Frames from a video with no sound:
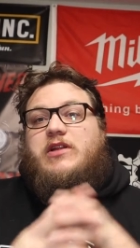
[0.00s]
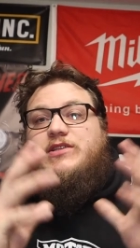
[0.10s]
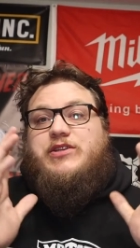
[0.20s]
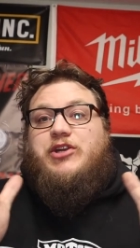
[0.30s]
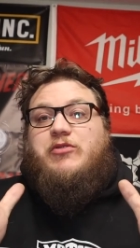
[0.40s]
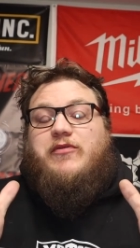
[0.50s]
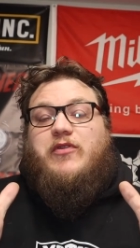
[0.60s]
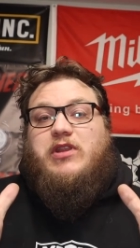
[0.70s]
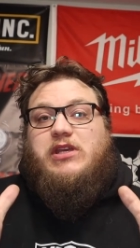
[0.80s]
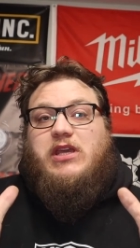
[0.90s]
so that's gonna do it
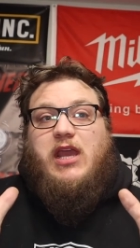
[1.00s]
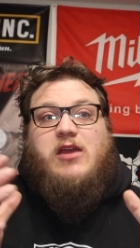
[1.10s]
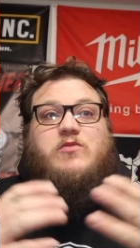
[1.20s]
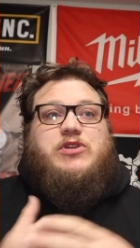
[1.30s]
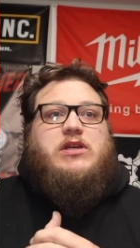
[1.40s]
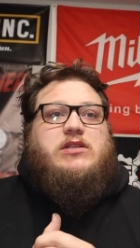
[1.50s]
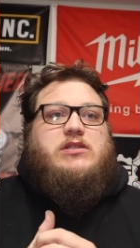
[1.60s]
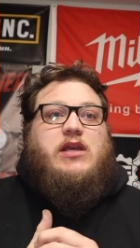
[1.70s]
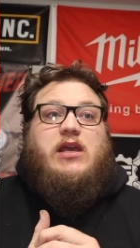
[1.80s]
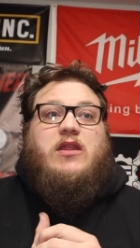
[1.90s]
for the cam
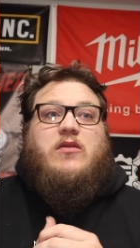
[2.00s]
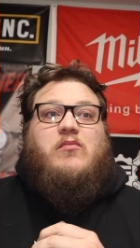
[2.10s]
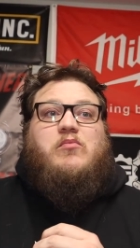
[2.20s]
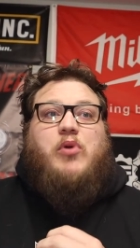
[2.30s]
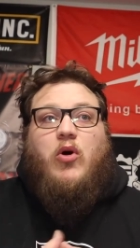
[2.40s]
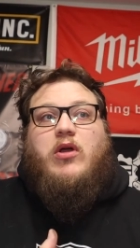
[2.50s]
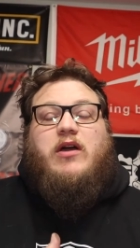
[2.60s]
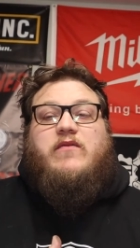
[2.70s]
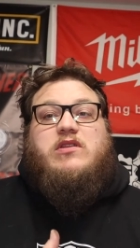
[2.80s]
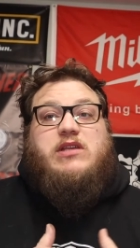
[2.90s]
chest and the bulk
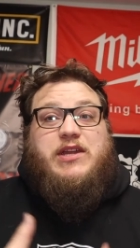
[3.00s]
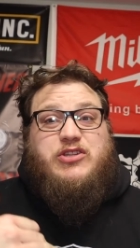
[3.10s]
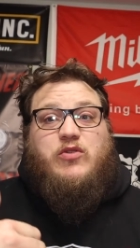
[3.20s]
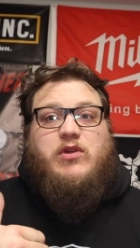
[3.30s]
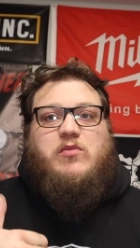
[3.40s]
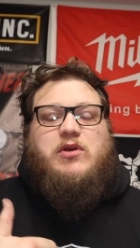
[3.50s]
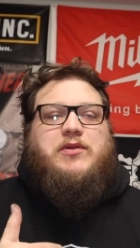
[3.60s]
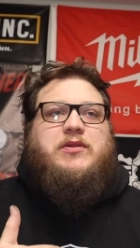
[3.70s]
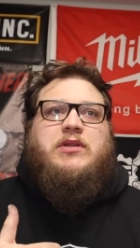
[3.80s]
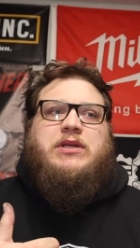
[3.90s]
of this engine
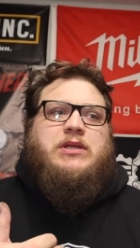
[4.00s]
rebuild.